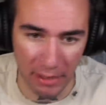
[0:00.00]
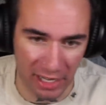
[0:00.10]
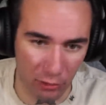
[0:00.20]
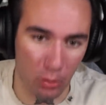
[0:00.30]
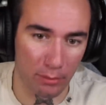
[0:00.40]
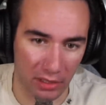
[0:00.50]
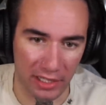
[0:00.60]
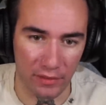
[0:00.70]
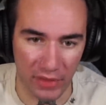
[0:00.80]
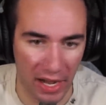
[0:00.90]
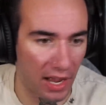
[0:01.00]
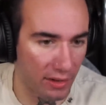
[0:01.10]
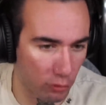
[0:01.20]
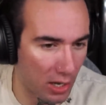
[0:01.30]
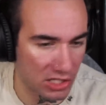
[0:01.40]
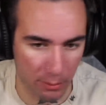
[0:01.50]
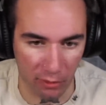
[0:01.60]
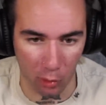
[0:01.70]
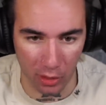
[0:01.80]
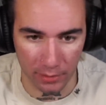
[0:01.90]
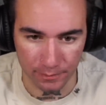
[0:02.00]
made everyone believe that I watched it before.